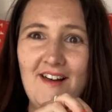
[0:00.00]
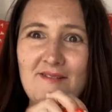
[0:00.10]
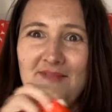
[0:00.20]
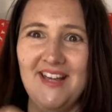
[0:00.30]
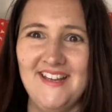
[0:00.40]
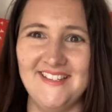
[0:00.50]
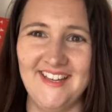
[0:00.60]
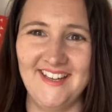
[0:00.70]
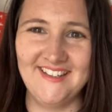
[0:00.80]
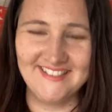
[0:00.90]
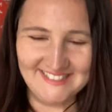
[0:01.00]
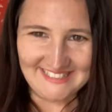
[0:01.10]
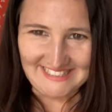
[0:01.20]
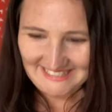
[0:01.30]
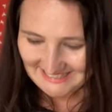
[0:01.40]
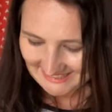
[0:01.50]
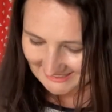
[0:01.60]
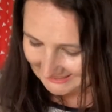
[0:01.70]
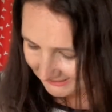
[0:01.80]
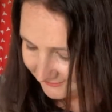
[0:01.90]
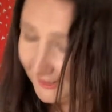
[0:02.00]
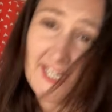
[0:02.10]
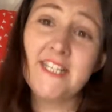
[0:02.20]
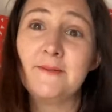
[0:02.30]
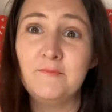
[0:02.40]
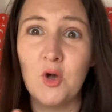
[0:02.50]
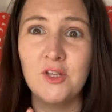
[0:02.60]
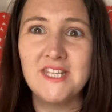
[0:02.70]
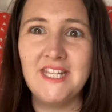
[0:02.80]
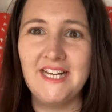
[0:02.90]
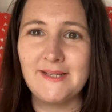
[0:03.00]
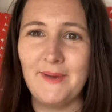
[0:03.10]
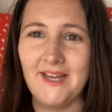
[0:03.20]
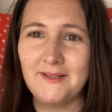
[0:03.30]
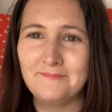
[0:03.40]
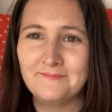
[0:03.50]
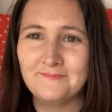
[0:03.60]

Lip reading: Amazing. Right, on to the next bag.